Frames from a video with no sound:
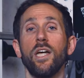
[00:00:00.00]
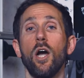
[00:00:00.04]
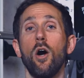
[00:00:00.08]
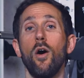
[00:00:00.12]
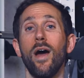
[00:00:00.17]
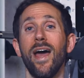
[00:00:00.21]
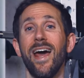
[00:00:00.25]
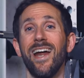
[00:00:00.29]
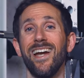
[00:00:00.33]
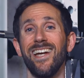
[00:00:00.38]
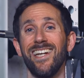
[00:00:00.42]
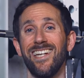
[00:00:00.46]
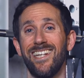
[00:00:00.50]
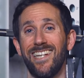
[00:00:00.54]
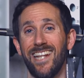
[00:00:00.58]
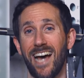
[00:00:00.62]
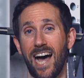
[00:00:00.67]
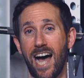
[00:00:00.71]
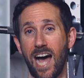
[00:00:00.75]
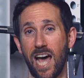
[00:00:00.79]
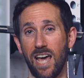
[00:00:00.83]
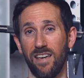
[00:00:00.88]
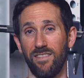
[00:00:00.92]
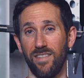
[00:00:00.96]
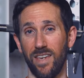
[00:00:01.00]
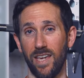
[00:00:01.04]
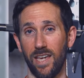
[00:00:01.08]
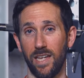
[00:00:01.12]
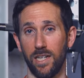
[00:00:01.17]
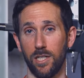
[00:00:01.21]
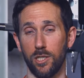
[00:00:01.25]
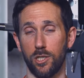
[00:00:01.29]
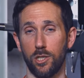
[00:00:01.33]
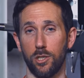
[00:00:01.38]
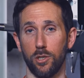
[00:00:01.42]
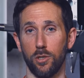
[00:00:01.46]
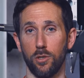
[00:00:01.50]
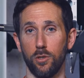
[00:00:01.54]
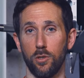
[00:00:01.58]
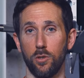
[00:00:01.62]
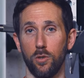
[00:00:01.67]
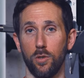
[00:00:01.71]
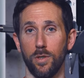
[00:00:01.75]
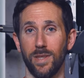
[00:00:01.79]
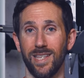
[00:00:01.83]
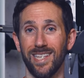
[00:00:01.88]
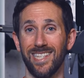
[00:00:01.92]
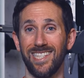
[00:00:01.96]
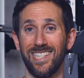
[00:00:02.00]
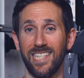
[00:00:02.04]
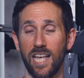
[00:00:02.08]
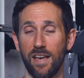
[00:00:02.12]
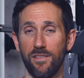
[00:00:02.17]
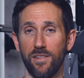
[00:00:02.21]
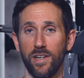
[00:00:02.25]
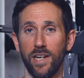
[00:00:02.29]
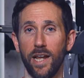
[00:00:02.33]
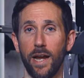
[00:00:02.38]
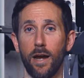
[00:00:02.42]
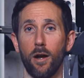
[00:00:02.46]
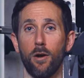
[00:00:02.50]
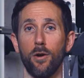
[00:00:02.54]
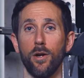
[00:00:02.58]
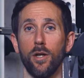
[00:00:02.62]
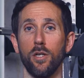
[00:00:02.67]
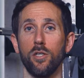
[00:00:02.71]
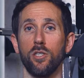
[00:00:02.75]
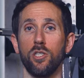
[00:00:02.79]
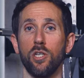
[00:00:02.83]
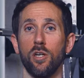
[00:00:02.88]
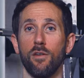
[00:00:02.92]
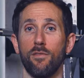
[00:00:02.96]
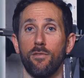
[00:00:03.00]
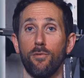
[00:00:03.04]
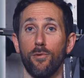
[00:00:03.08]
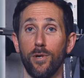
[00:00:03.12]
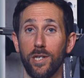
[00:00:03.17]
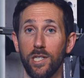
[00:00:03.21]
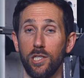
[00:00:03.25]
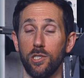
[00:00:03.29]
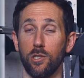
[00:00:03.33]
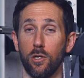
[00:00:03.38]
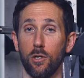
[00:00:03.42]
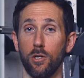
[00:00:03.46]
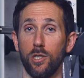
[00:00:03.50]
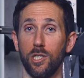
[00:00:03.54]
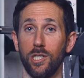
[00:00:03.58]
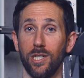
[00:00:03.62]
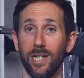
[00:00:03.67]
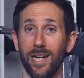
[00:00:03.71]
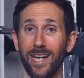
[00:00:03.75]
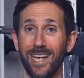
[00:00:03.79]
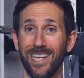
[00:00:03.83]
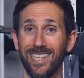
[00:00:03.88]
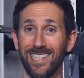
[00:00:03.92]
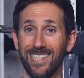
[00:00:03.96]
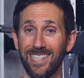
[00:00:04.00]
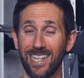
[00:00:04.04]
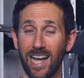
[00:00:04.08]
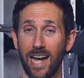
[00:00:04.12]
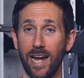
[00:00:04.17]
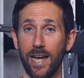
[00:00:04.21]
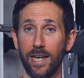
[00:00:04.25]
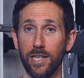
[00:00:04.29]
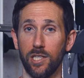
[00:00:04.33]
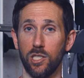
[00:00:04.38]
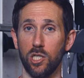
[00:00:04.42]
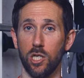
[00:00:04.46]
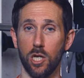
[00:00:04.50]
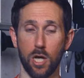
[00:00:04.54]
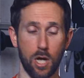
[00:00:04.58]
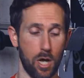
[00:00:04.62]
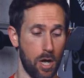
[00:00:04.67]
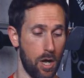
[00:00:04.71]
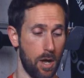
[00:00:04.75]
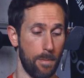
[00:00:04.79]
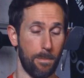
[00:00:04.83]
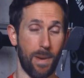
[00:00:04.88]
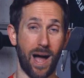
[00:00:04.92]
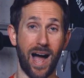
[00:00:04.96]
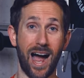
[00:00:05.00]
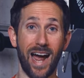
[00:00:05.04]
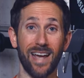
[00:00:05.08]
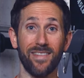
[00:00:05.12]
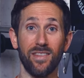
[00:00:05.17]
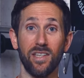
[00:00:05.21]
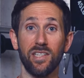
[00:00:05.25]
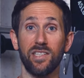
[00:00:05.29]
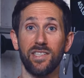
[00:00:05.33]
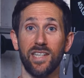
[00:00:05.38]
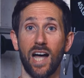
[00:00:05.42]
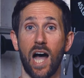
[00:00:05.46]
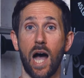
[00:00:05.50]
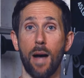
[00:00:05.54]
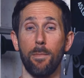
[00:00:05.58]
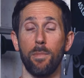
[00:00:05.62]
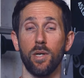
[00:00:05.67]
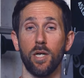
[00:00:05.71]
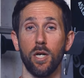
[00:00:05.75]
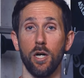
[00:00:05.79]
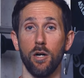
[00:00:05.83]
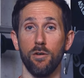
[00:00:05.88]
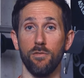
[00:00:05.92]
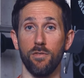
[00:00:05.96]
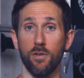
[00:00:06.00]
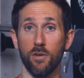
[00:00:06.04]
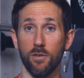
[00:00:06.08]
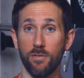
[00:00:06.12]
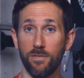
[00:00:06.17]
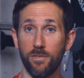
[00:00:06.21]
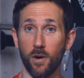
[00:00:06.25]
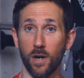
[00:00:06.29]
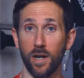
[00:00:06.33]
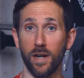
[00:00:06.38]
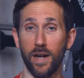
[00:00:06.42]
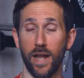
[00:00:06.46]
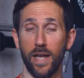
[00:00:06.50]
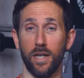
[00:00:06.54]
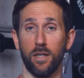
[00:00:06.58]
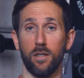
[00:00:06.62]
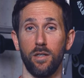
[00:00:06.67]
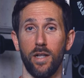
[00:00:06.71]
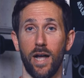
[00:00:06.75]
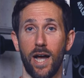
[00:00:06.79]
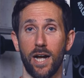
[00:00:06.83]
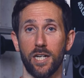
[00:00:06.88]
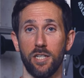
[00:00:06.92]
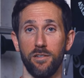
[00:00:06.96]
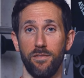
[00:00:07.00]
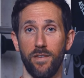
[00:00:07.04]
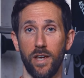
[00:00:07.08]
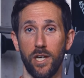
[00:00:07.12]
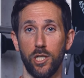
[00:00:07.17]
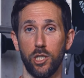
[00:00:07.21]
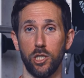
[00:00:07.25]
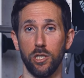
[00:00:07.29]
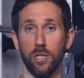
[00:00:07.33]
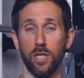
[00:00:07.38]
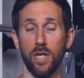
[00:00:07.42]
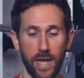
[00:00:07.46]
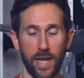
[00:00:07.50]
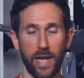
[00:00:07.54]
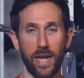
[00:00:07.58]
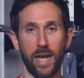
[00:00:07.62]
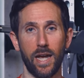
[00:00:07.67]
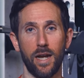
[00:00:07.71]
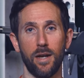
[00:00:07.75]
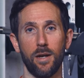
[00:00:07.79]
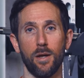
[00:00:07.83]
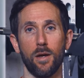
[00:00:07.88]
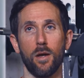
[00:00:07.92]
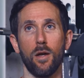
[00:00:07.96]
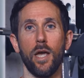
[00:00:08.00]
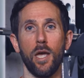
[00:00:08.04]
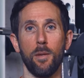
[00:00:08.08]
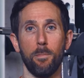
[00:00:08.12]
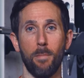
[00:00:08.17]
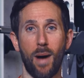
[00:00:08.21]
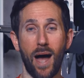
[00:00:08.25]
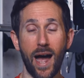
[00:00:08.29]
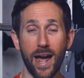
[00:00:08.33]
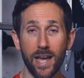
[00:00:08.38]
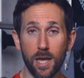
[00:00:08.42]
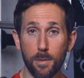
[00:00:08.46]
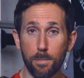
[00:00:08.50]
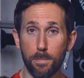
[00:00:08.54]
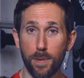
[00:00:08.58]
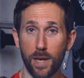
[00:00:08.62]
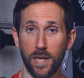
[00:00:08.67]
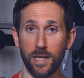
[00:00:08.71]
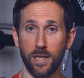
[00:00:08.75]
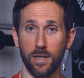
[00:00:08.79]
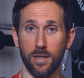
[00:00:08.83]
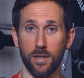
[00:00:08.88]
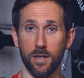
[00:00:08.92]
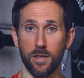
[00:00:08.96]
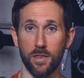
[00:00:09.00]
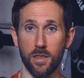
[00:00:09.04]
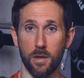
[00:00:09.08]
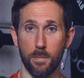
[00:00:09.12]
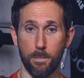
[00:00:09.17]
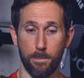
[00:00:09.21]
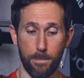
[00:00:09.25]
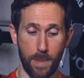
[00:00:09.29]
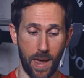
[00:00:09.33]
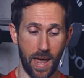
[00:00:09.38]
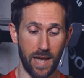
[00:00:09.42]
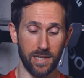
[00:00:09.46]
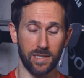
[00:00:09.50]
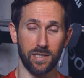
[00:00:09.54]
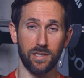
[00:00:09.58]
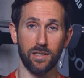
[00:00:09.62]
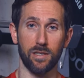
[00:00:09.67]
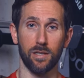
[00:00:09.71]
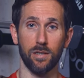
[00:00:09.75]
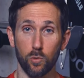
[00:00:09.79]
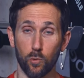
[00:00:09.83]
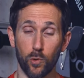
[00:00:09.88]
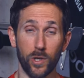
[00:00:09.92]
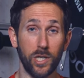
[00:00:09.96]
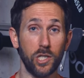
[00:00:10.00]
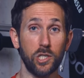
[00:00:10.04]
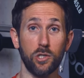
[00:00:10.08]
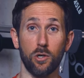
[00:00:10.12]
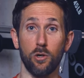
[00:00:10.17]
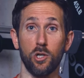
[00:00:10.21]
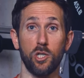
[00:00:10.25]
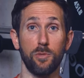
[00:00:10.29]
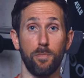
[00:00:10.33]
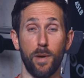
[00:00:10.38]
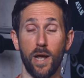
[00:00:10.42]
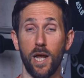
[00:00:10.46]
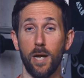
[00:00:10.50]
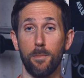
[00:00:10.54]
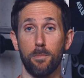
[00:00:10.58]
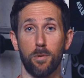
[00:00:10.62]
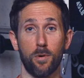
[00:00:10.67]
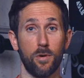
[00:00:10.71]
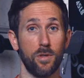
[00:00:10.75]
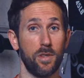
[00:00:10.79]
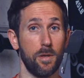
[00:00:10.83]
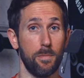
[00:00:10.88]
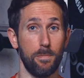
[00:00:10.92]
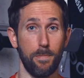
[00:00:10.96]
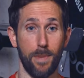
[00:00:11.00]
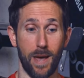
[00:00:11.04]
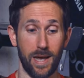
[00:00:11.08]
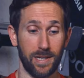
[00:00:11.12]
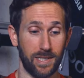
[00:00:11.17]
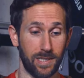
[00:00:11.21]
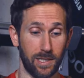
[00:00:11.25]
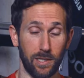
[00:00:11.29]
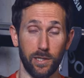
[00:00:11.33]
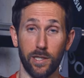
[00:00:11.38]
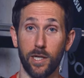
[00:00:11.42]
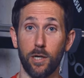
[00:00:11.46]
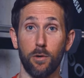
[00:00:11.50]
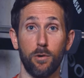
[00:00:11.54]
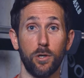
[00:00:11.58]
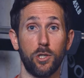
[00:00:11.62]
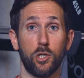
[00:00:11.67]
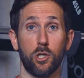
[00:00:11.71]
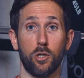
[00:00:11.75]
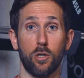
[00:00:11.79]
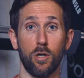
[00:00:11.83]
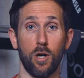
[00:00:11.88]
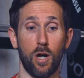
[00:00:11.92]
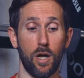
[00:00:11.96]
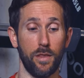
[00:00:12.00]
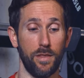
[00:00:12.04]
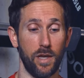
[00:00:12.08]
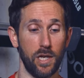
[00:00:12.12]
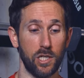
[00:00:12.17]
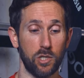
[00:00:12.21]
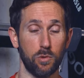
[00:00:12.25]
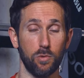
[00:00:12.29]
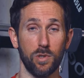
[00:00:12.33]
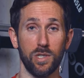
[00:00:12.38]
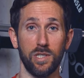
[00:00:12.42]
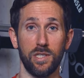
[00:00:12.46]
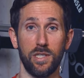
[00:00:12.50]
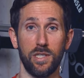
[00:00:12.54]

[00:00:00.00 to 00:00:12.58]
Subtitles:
go ahead and dive into the 7 areas of research and science behind this topic of foot and ankle activation. And in my opinion, the best research paper, the best literature on this was